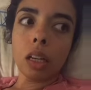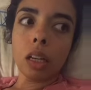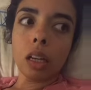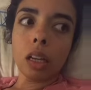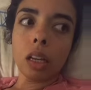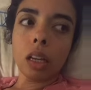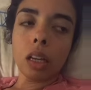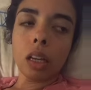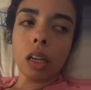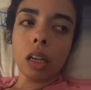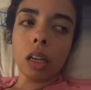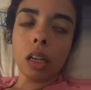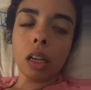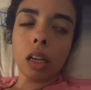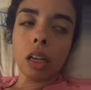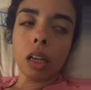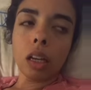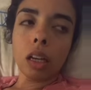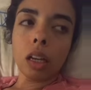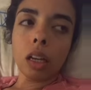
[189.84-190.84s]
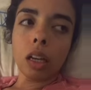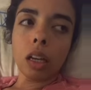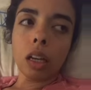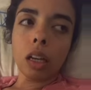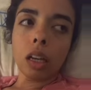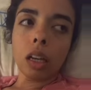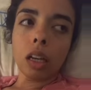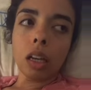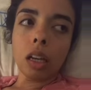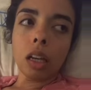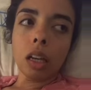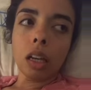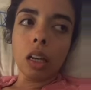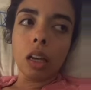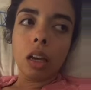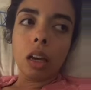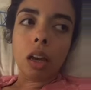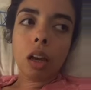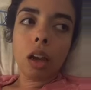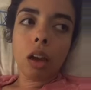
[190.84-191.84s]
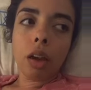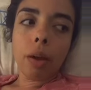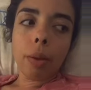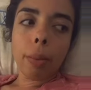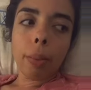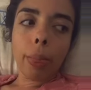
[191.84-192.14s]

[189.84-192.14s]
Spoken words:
Nobody speaks.